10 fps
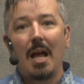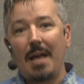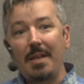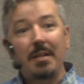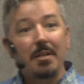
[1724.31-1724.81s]

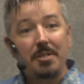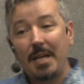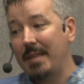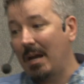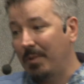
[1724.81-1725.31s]
and then you can
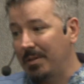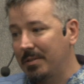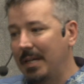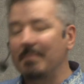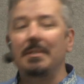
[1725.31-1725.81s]
share that with your
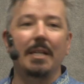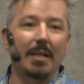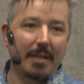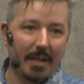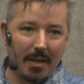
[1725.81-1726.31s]
team, stick
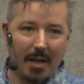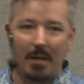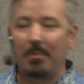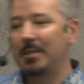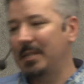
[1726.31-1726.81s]
it in
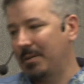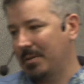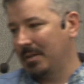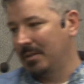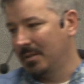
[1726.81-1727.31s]
GitHub, etc.